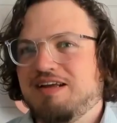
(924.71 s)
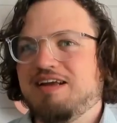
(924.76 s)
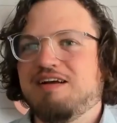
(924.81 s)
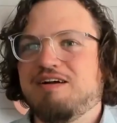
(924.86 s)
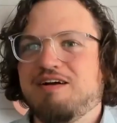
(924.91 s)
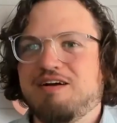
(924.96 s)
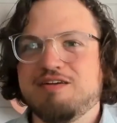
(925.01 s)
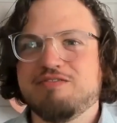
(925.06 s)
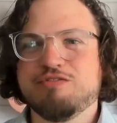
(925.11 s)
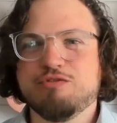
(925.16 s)
it
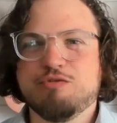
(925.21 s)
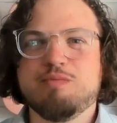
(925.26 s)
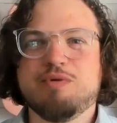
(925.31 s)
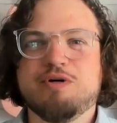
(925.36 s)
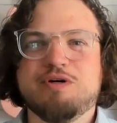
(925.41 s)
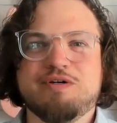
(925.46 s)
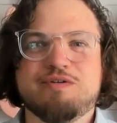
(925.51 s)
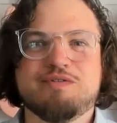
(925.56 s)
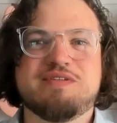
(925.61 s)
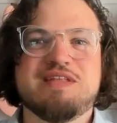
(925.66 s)
kind of all
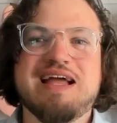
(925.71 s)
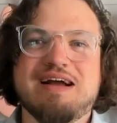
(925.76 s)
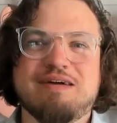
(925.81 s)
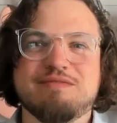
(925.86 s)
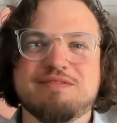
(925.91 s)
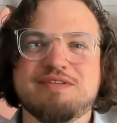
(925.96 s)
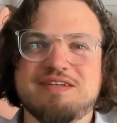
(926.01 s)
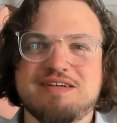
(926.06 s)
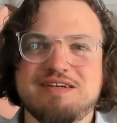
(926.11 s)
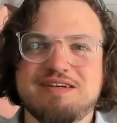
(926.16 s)
boils
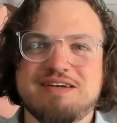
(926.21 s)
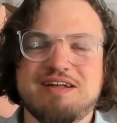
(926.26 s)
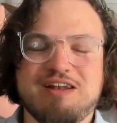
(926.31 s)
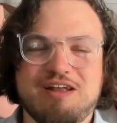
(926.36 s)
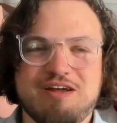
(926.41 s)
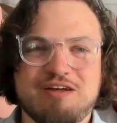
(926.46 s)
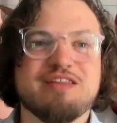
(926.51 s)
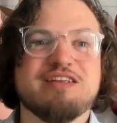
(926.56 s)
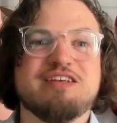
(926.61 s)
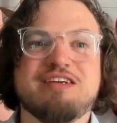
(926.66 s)
down to a
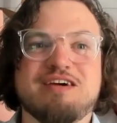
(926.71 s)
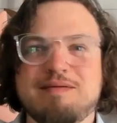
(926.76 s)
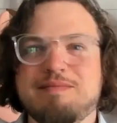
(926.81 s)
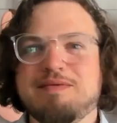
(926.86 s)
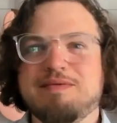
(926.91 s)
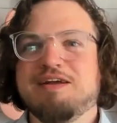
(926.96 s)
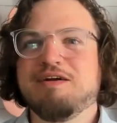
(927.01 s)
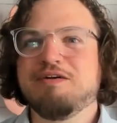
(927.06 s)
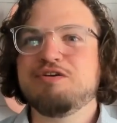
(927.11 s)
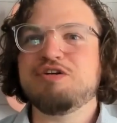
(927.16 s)
lot of the time
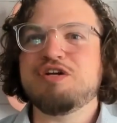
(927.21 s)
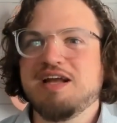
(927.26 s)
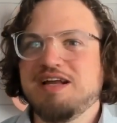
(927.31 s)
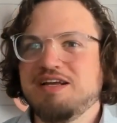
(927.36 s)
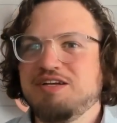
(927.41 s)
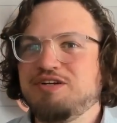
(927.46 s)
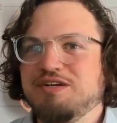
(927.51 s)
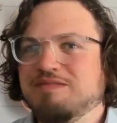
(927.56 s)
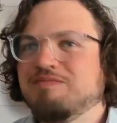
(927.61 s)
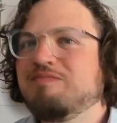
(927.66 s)

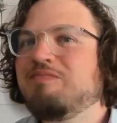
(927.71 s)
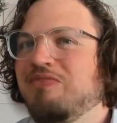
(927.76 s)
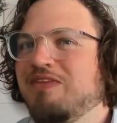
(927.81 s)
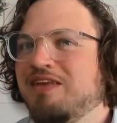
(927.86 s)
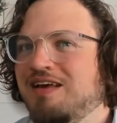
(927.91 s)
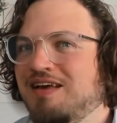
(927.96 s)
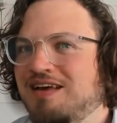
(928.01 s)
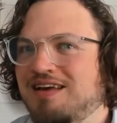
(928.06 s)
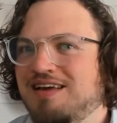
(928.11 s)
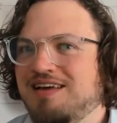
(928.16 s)
negotiation.
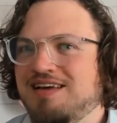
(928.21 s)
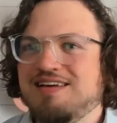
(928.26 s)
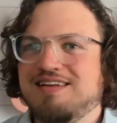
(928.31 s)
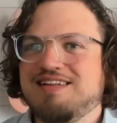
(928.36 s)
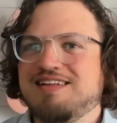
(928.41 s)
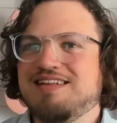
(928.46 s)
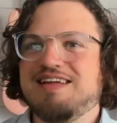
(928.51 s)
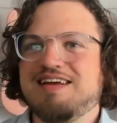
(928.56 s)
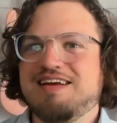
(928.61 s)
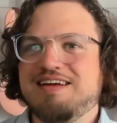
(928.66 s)

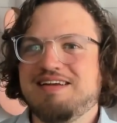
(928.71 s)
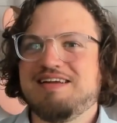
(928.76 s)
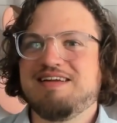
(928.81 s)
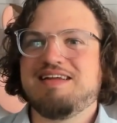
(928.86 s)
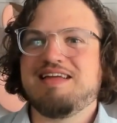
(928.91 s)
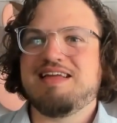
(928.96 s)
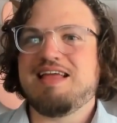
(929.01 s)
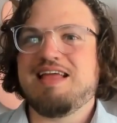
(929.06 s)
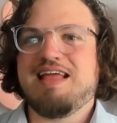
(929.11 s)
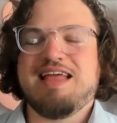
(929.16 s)
Right.
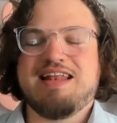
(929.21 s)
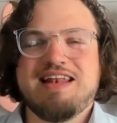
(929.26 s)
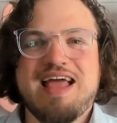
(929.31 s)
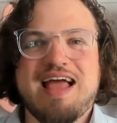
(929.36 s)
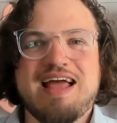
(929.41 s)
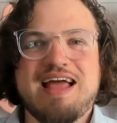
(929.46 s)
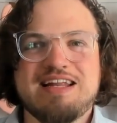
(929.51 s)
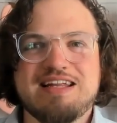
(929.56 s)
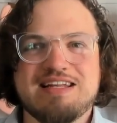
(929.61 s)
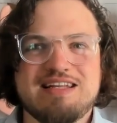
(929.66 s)
In
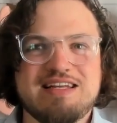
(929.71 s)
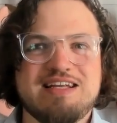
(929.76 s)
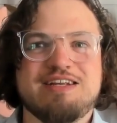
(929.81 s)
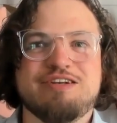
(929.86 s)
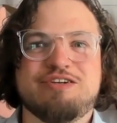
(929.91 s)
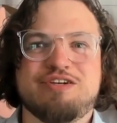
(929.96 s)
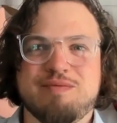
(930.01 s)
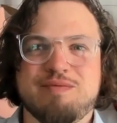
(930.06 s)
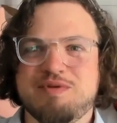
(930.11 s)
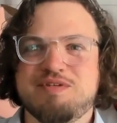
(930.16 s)
any
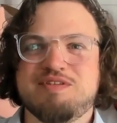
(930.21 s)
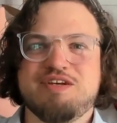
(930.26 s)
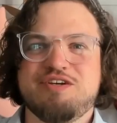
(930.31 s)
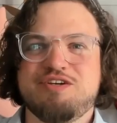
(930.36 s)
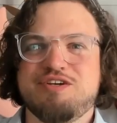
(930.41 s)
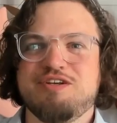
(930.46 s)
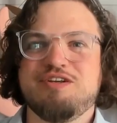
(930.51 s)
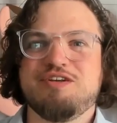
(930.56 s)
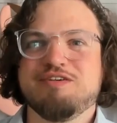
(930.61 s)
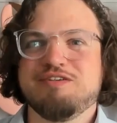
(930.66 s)
leadership
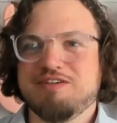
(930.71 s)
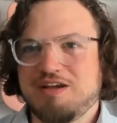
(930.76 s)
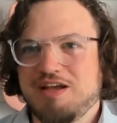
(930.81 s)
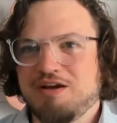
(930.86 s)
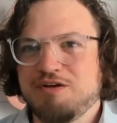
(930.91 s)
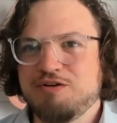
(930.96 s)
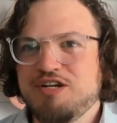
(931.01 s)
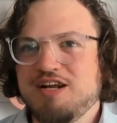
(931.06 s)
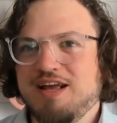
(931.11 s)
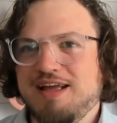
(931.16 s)
position, you're
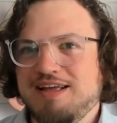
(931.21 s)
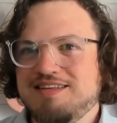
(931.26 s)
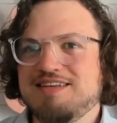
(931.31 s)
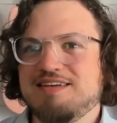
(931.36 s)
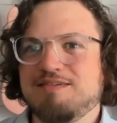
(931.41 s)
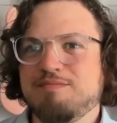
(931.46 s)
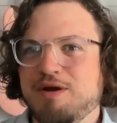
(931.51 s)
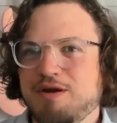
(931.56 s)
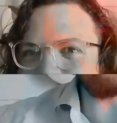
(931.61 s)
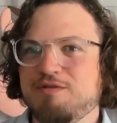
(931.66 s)

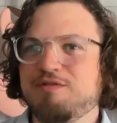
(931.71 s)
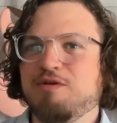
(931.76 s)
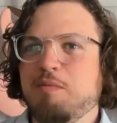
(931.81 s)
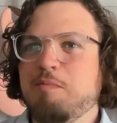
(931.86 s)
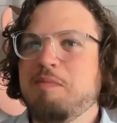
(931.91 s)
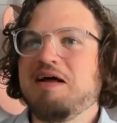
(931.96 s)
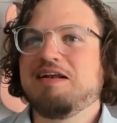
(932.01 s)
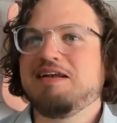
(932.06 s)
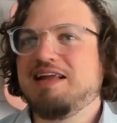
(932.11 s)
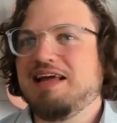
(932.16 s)
negotiating both
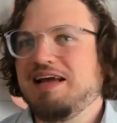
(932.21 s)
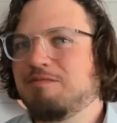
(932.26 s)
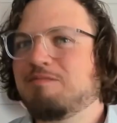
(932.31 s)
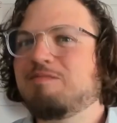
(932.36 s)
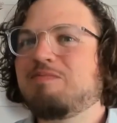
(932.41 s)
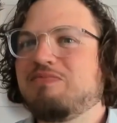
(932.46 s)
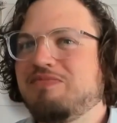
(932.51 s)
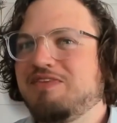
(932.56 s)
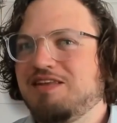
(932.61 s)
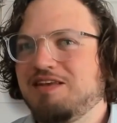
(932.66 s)
up and down.
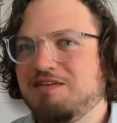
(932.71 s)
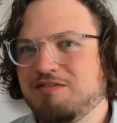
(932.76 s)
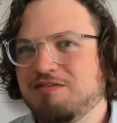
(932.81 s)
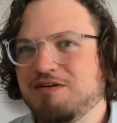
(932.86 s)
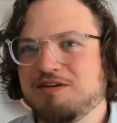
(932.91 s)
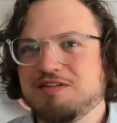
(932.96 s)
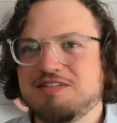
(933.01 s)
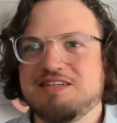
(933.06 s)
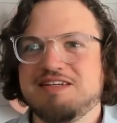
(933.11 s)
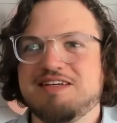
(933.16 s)
You've
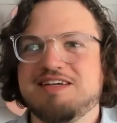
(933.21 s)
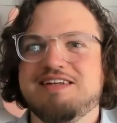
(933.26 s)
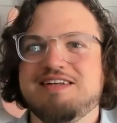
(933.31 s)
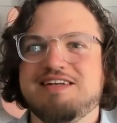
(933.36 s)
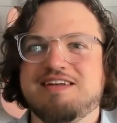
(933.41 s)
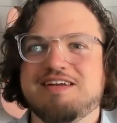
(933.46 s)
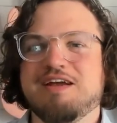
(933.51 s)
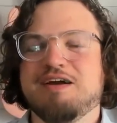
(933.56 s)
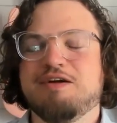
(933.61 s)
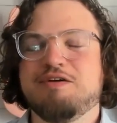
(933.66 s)
got to
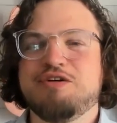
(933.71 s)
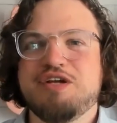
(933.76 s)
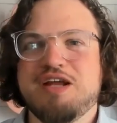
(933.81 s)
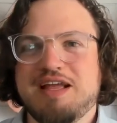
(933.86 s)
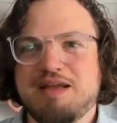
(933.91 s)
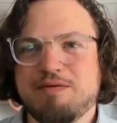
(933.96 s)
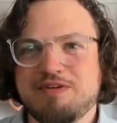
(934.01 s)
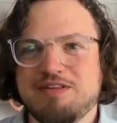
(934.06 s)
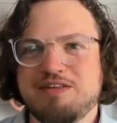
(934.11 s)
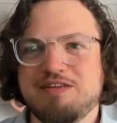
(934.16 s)

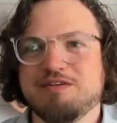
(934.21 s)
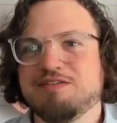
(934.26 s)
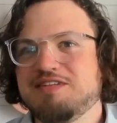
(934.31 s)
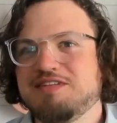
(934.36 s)
negotiate with your